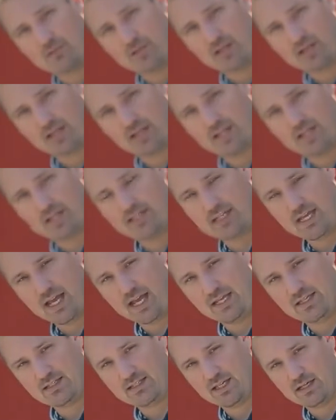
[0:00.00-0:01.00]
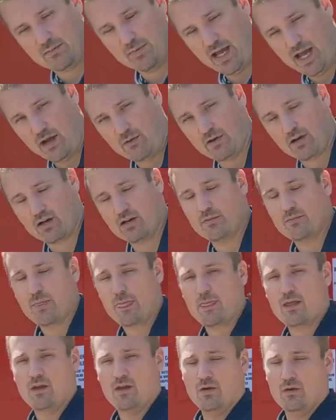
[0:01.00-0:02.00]
and plug it into AC power.
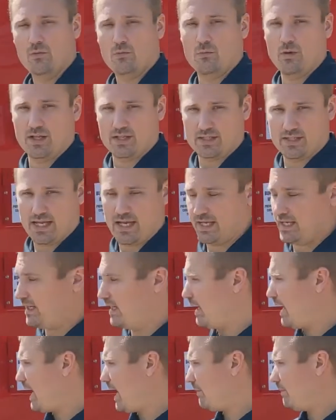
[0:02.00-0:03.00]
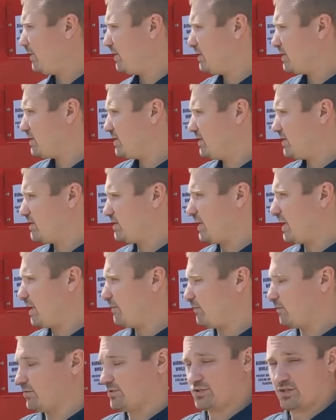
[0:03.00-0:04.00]
Once that happens, this
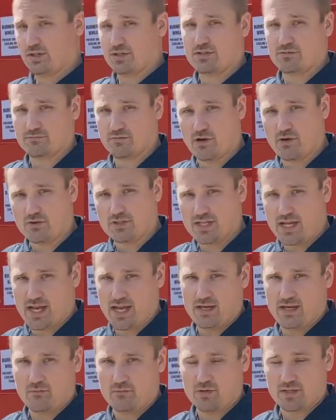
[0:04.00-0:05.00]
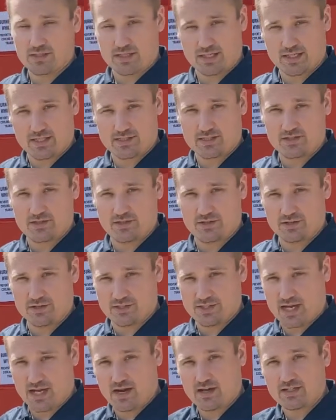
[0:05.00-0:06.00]
timer will start to rotate. Once it gets to your
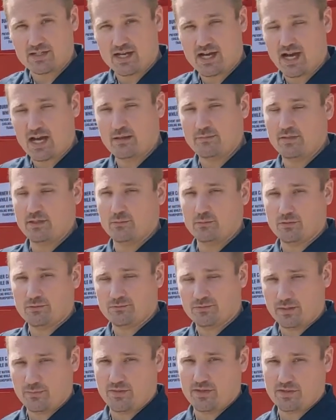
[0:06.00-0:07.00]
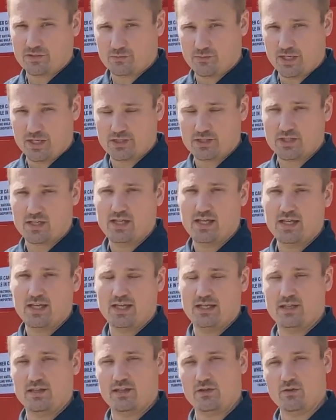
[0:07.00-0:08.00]
desired time, it will flip the switch
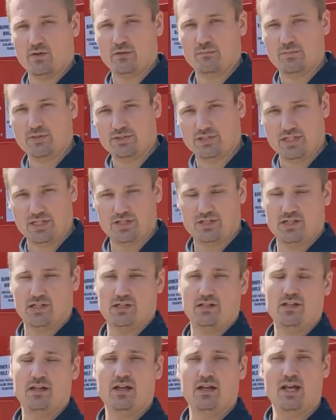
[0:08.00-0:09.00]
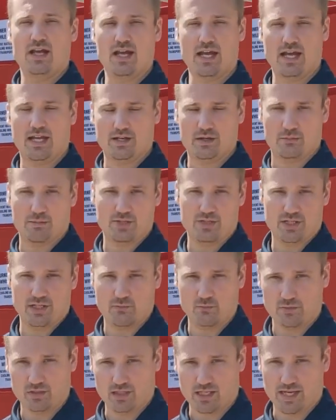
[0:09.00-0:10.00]
into the on position and your
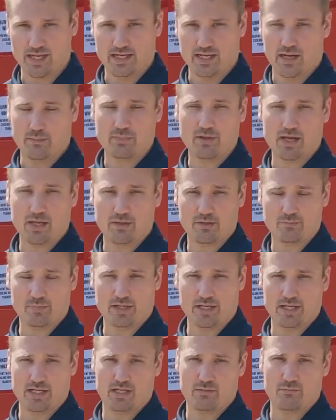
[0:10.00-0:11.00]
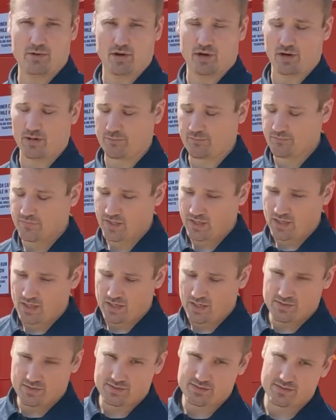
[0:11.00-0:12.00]
machine will light up and begin to burn.
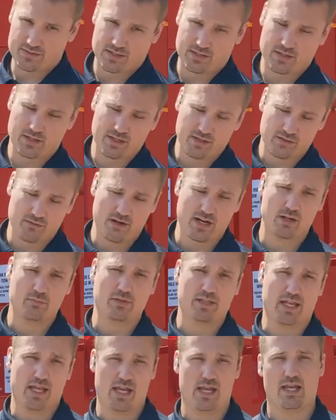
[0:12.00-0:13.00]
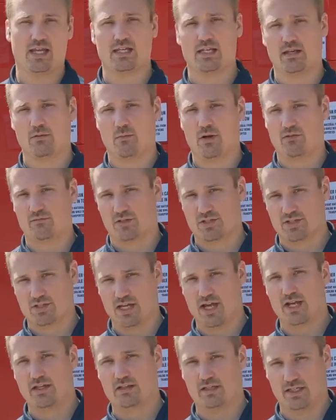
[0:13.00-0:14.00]
This is incredibly handy when
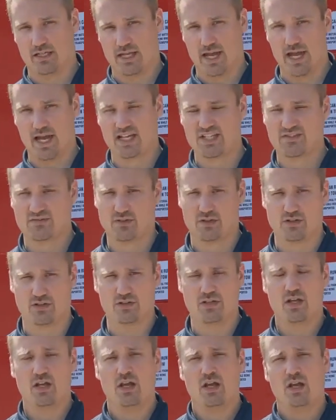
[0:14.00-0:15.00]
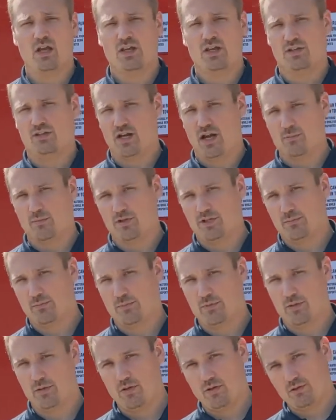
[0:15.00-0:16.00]
recycling asphalt. You're able
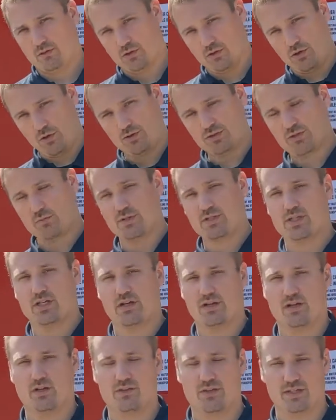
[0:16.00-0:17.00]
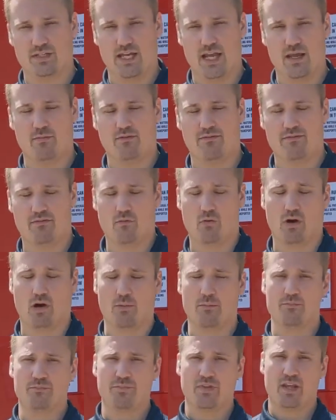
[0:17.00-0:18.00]
to load your material the day
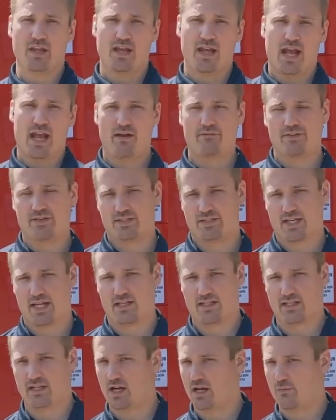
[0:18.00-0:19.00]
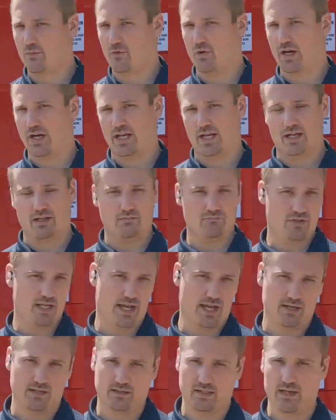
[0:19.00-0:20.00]
before, have it set to come on at
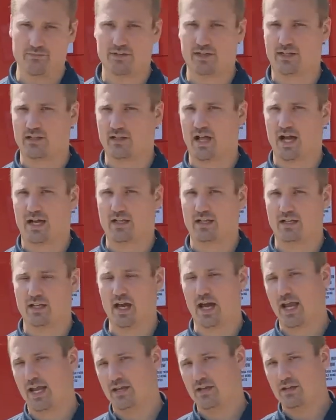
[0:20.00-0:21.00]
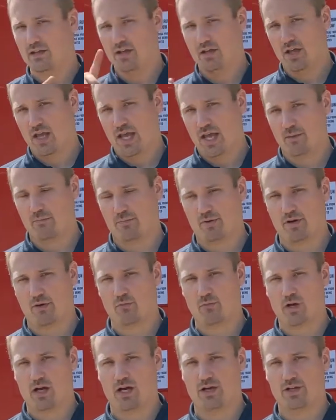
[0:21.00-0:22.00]
10, 11 o'clock at night, and
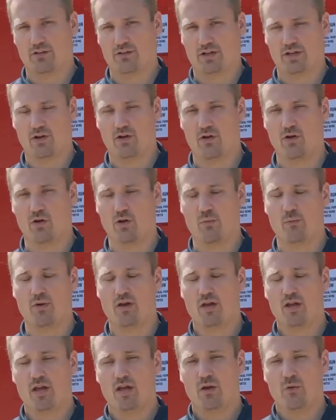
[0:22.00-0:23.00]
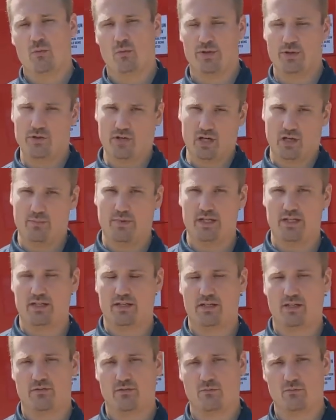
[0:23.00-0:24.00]
burn while you're at home. When you come
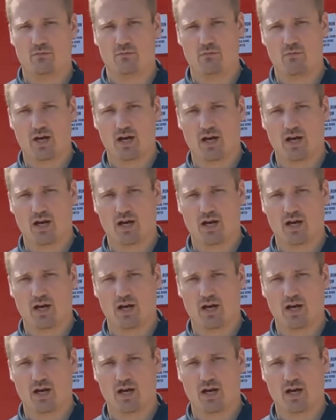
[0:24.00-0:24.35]
into